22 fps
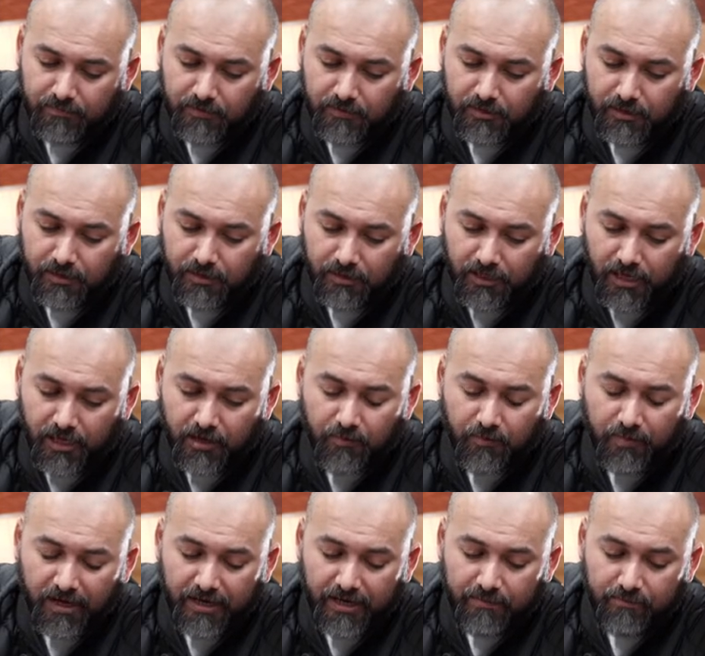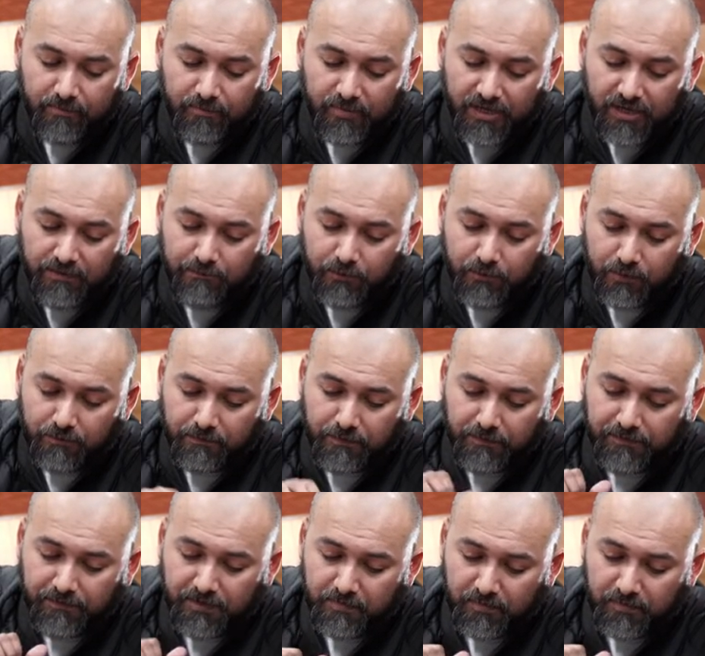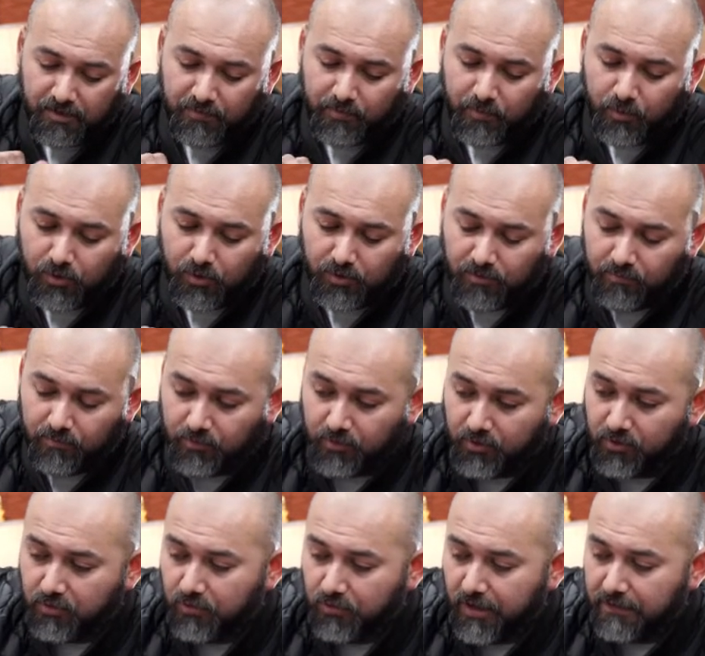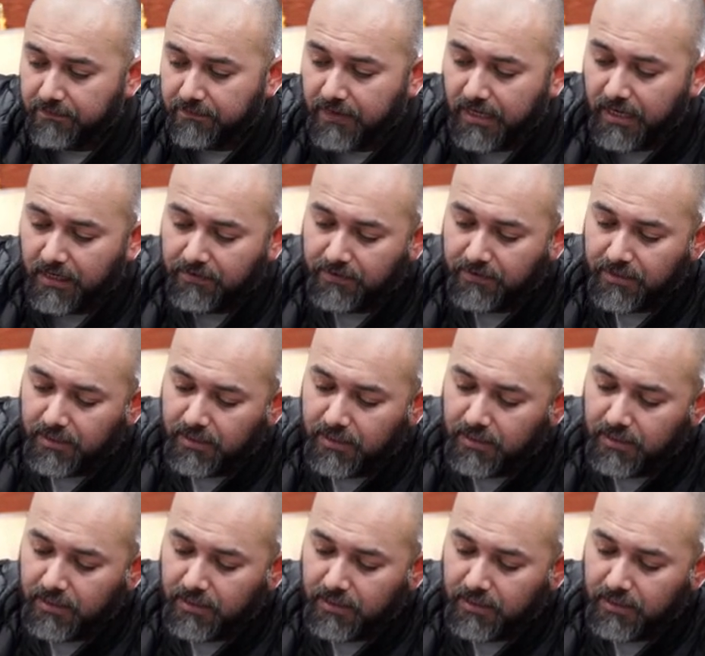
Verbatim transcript: the Gigabyte B450 motherboard Pro Wi-Fi.